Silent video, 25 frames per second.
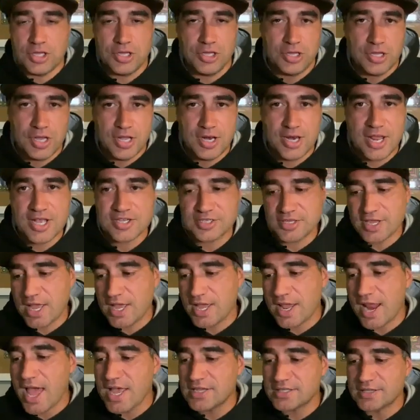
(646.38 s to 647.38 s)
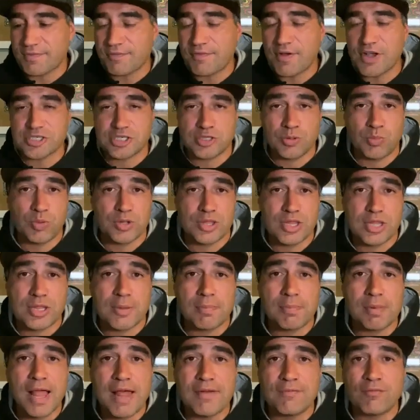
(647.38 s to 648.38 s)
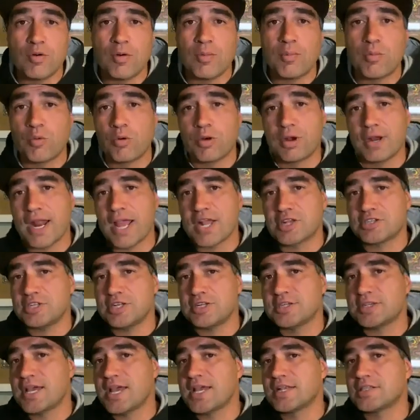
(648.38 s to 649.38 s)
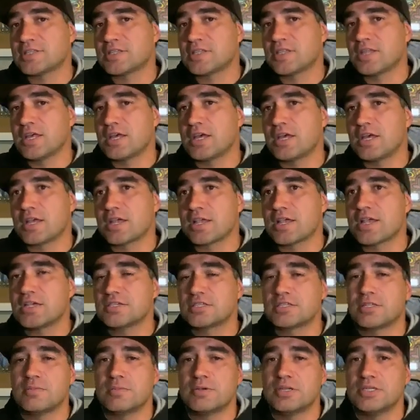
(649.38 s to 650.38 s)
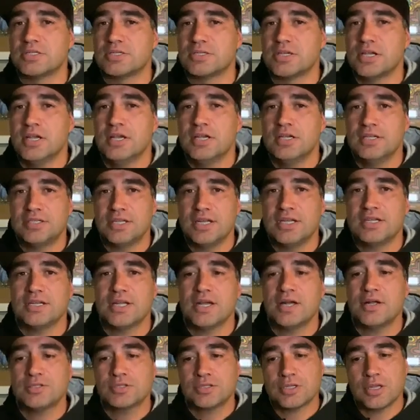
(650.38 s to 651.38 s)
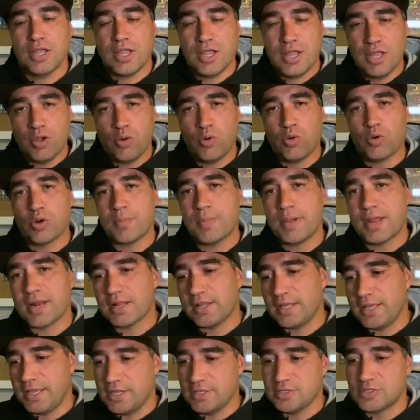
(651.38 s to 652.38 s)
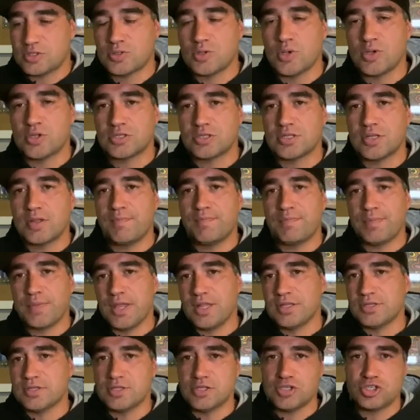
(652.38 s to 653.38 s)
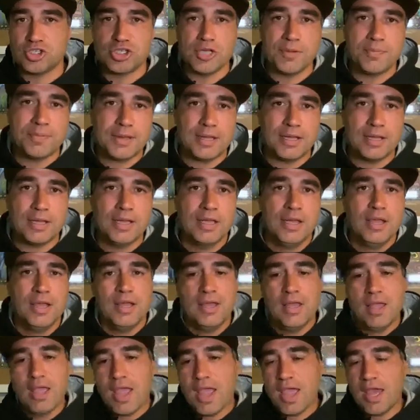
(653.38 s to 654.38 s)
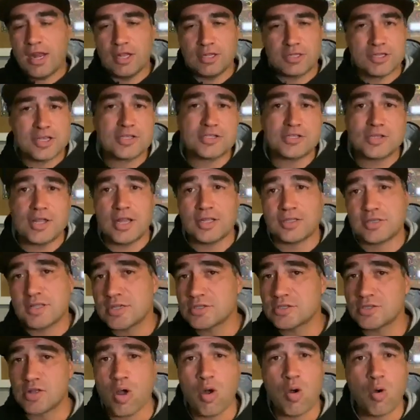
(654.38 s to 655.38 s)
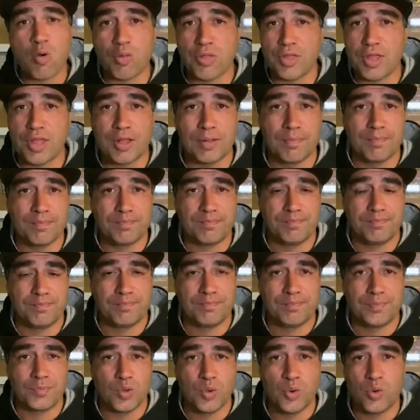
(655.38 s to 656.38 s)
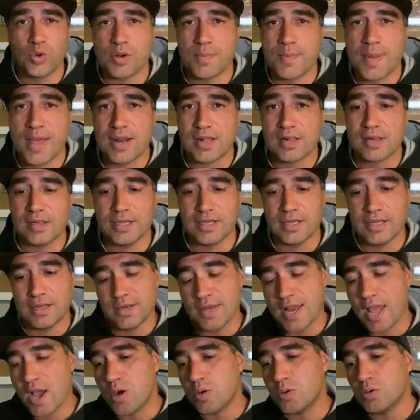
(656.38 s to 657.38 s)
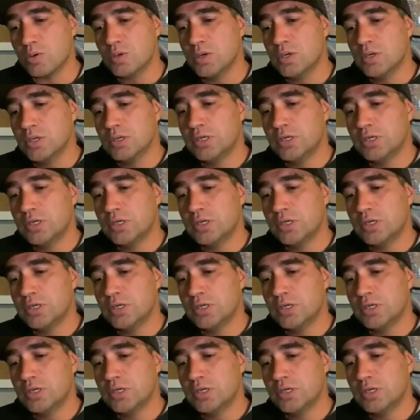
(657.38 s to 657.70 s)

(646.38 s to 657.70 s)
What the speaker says: it has a function within the platform where it actually takes the customer's details, automatically inserts them into the shipping, and it does the whole thing automatically. Now,